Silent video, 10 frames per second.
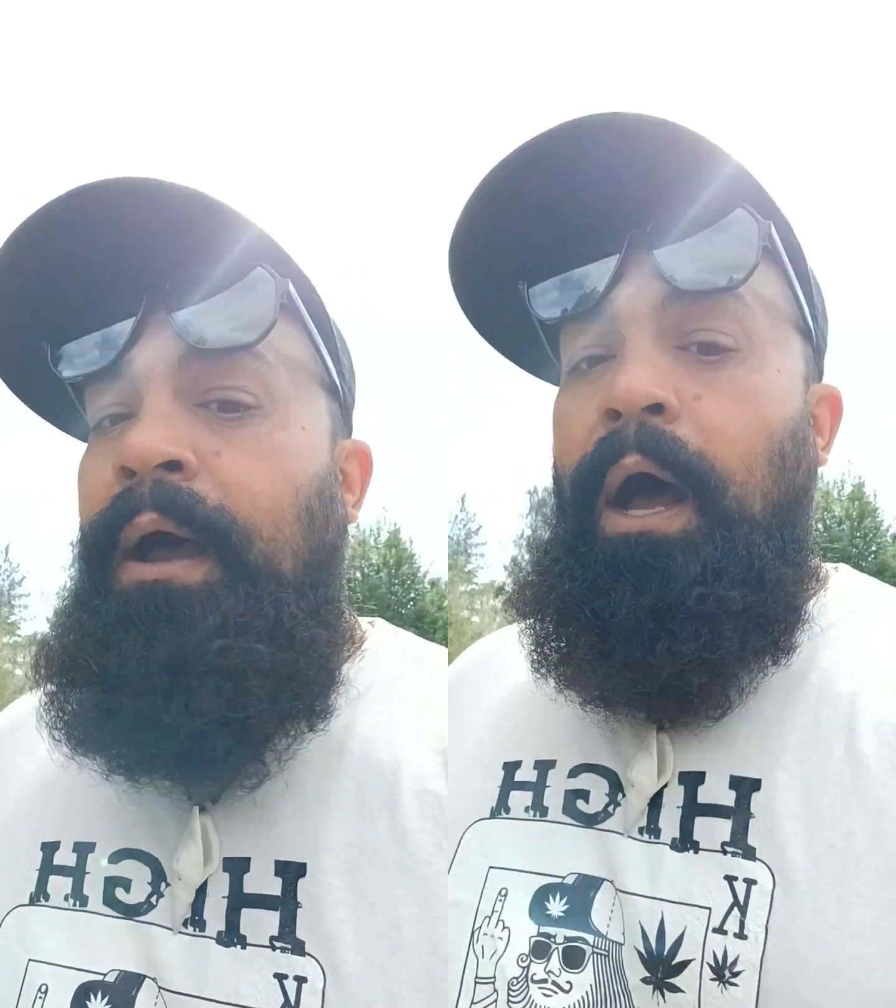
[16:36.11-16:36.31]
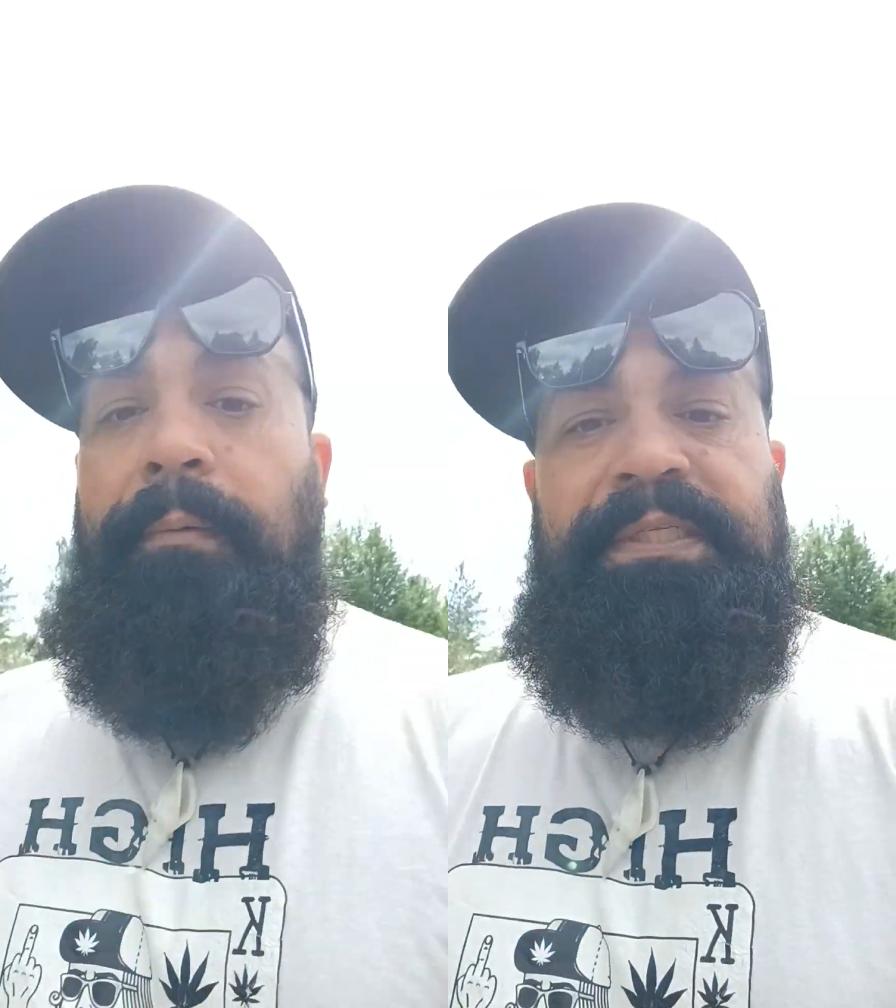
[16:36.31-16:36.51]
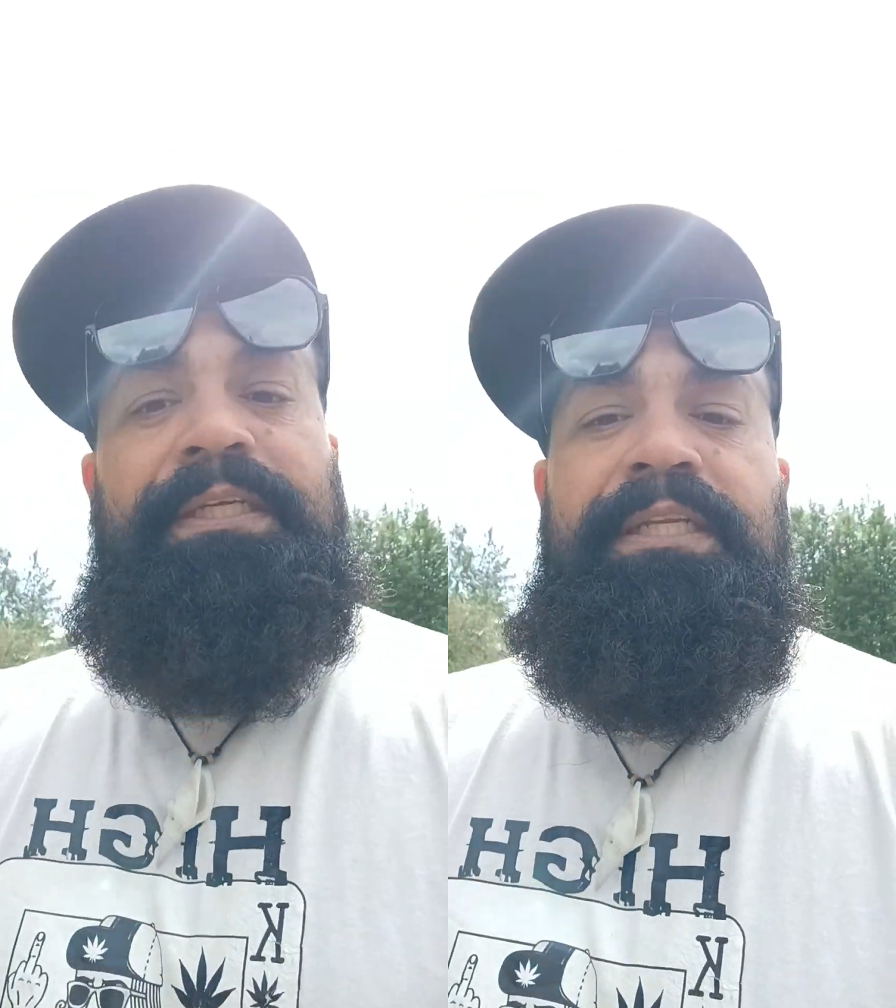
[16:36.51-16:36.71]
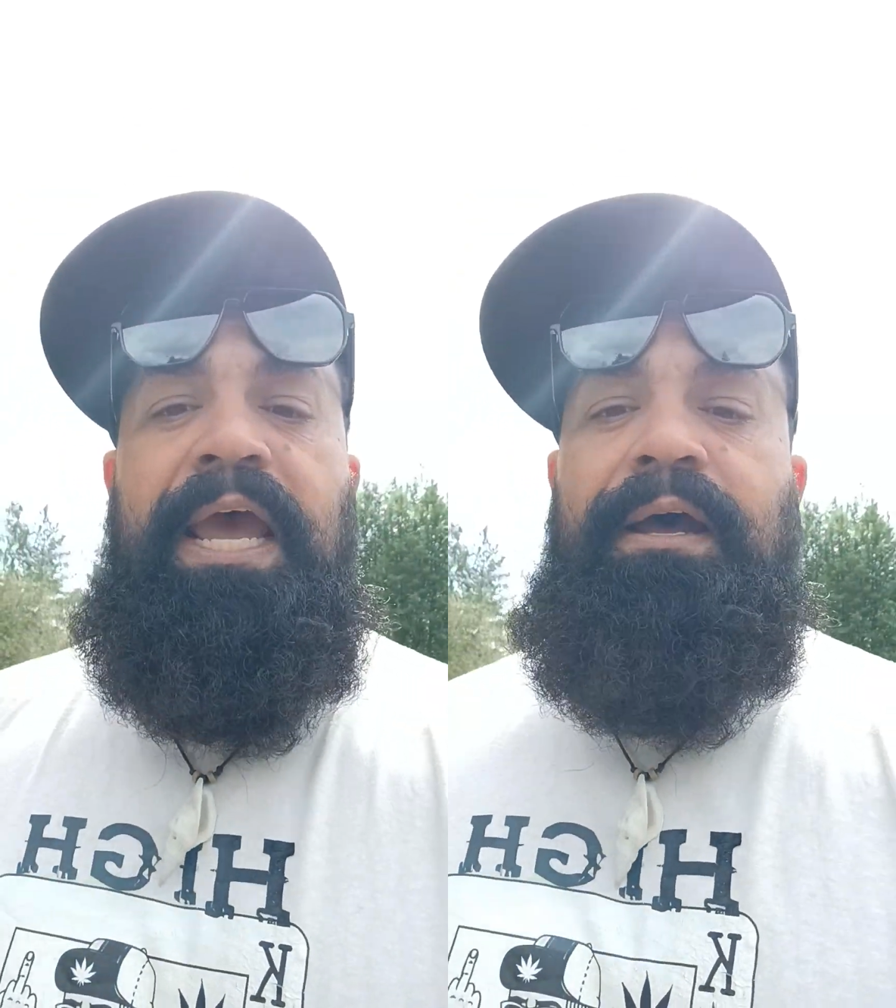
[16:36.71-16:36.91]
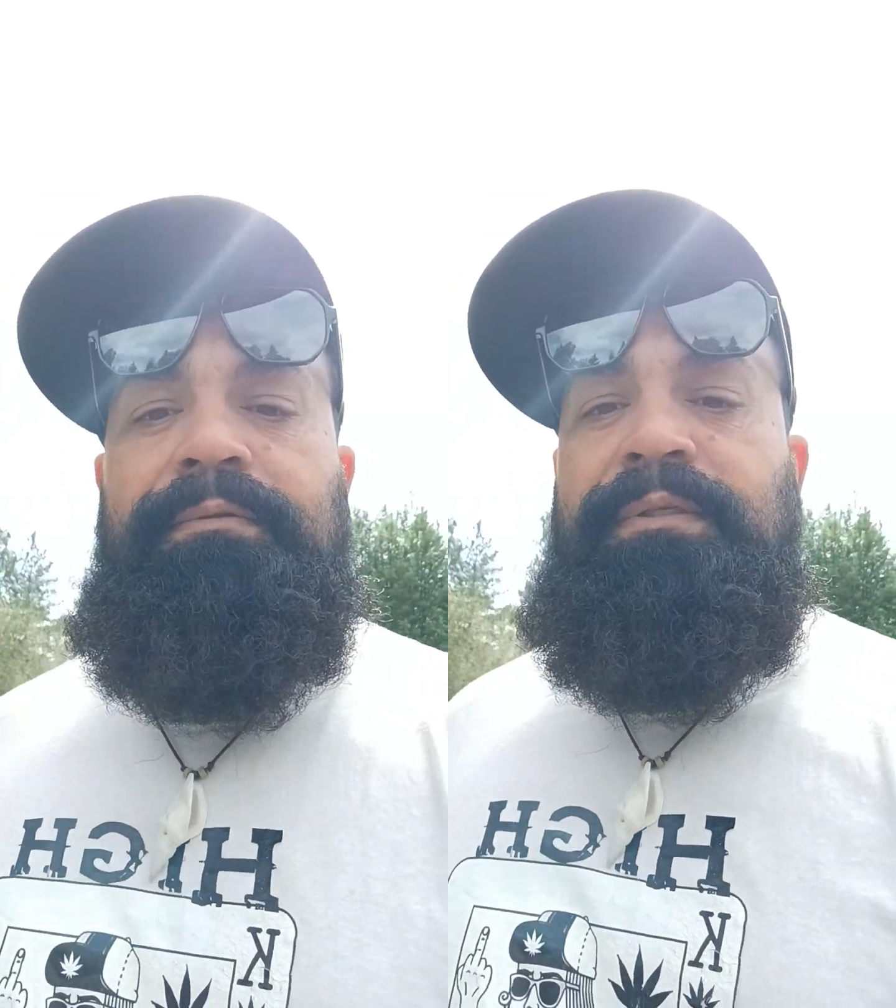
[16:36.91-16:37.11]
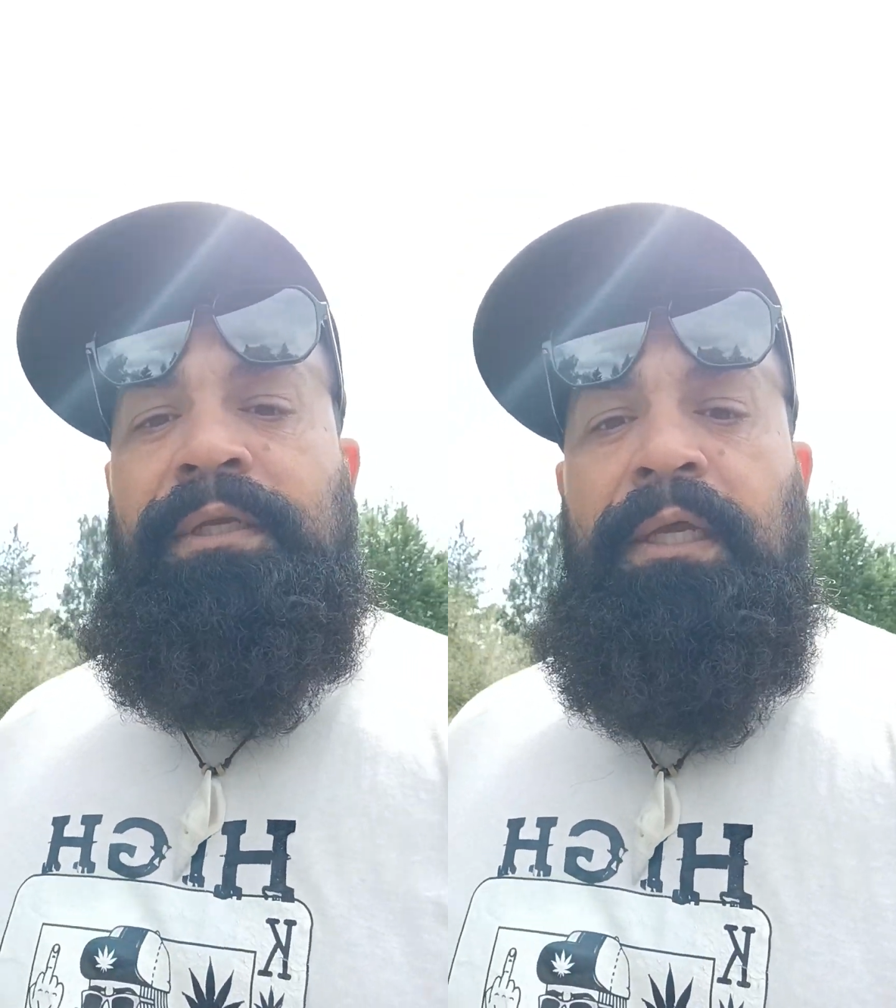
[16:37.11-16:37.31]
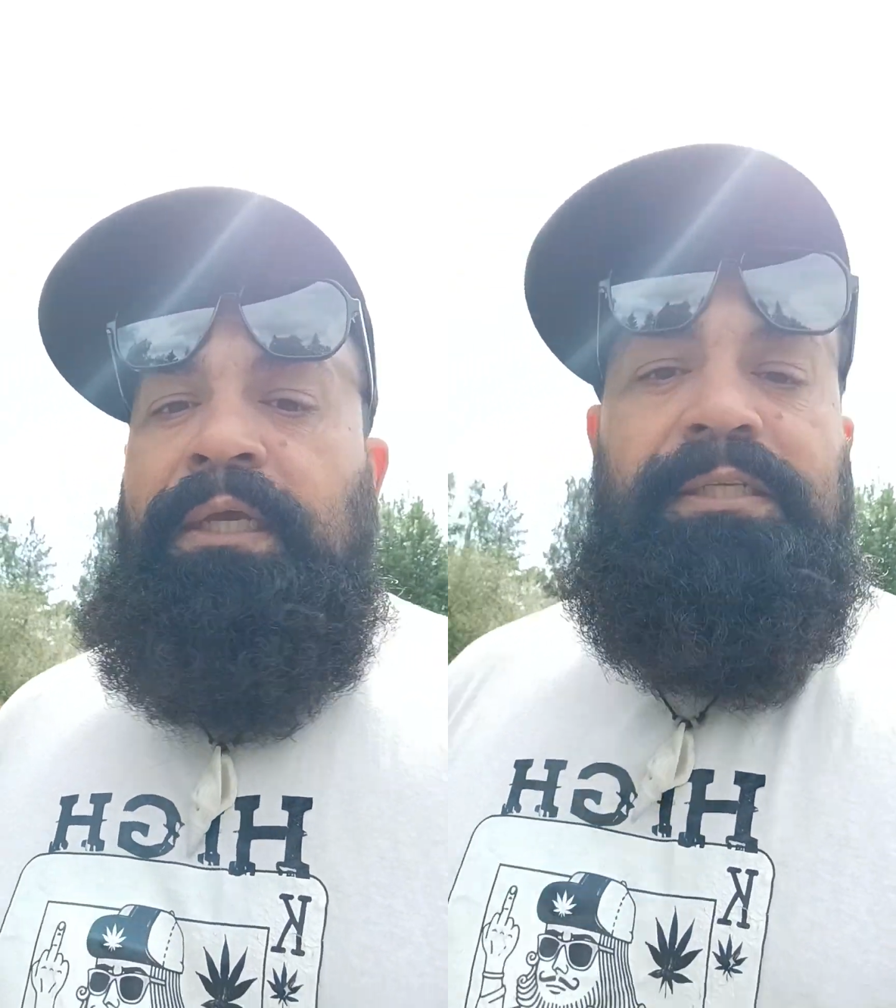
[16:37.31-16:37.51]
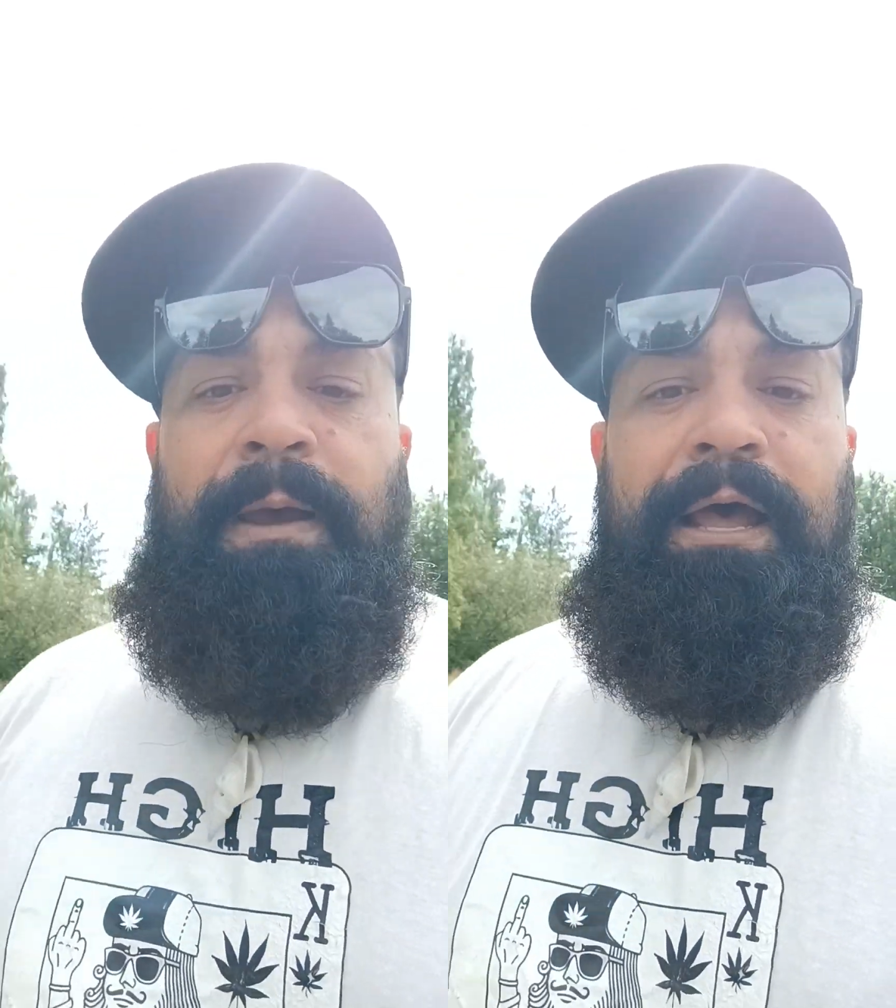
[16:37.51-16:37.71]
Ups and downs,
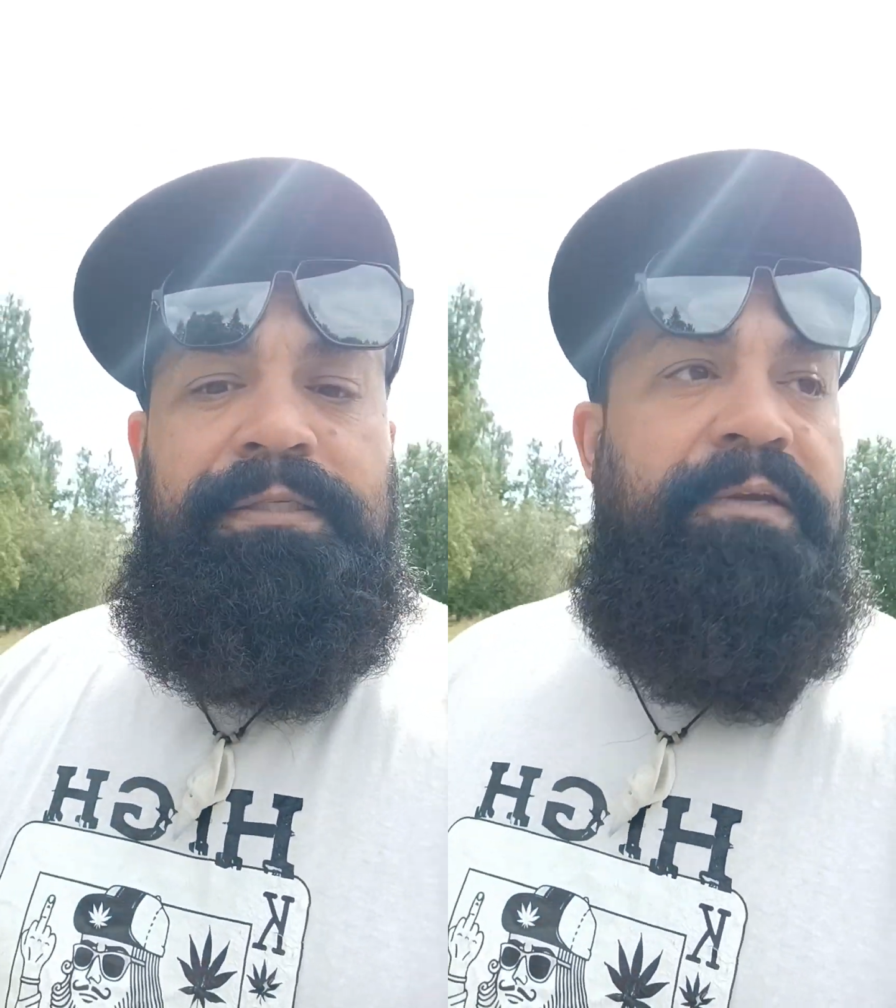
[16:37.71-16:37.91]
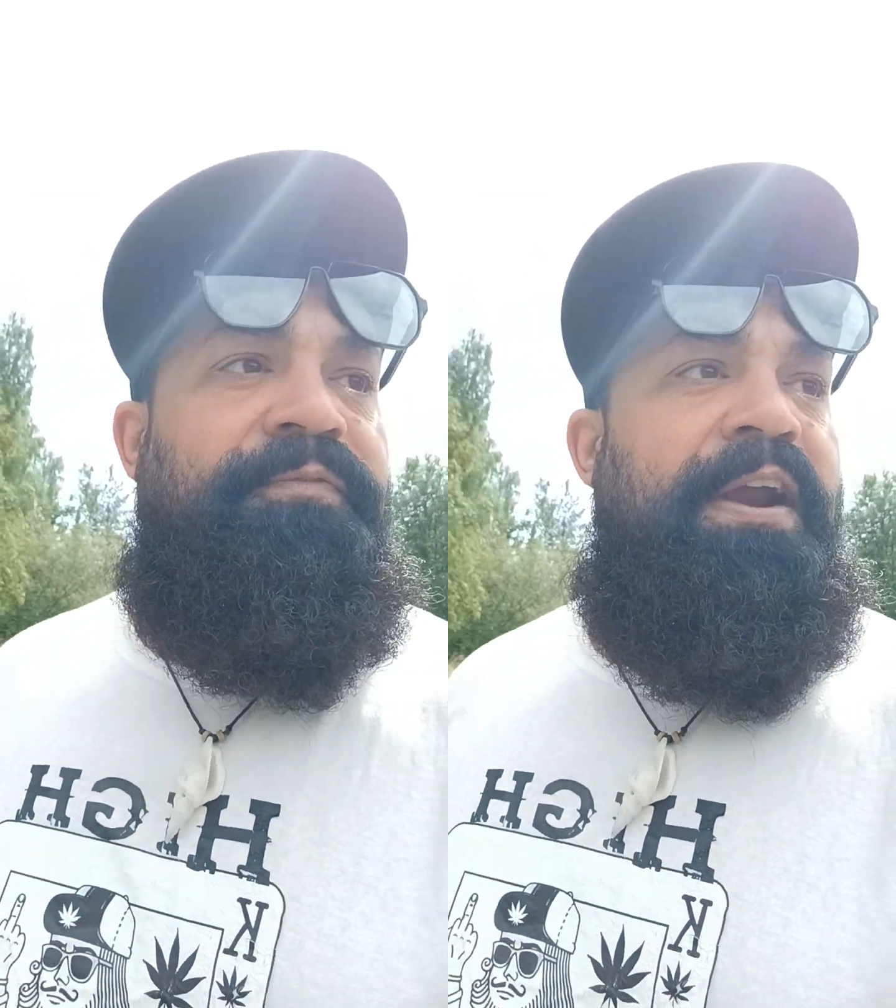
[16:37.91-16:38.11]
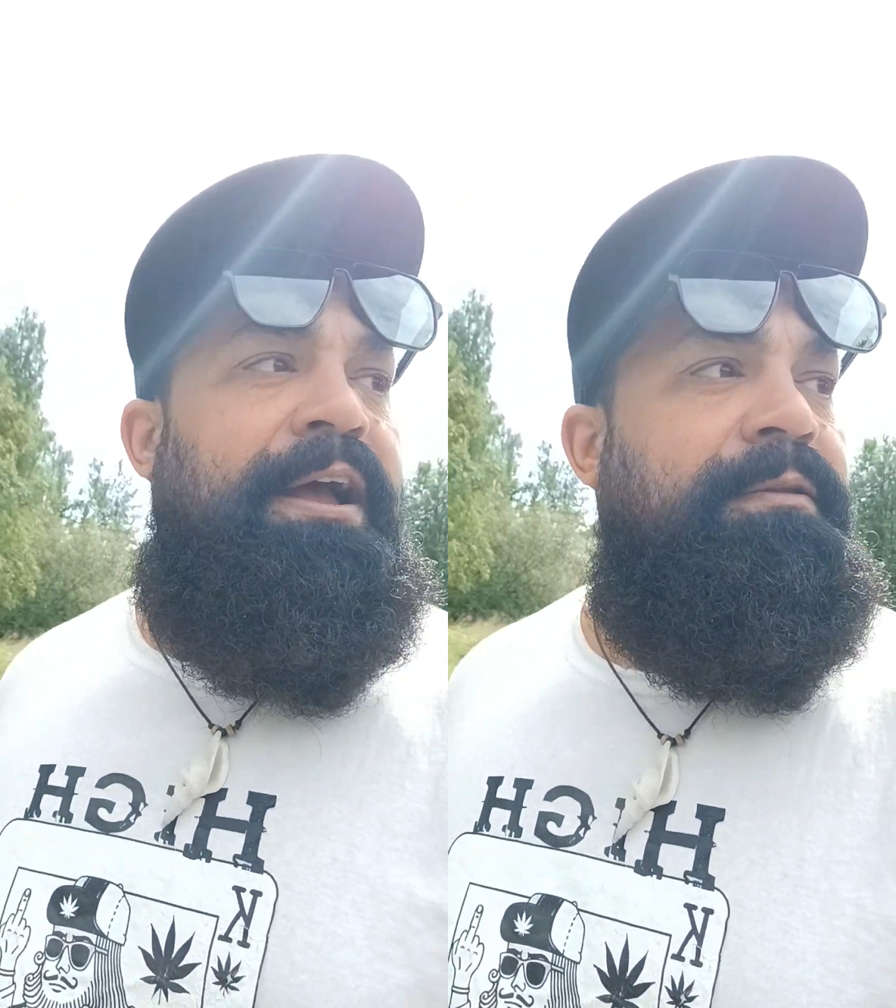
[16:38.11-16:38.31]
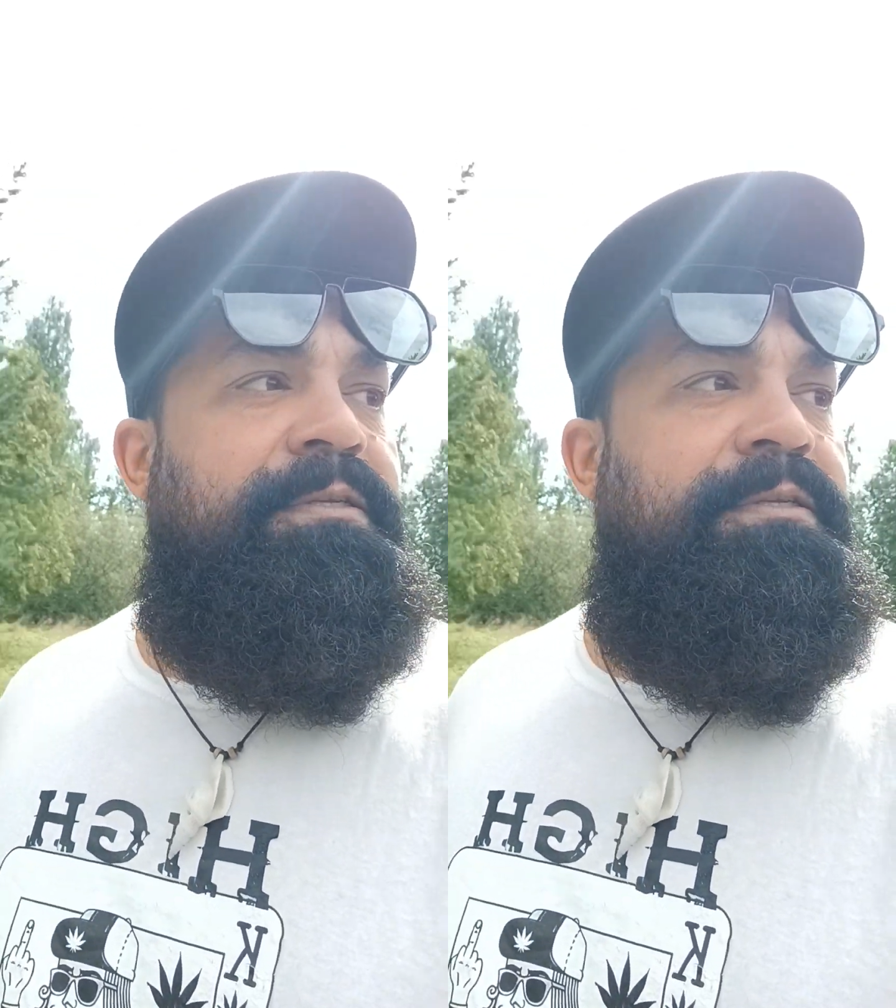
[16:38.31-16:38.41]
smiles and frowns,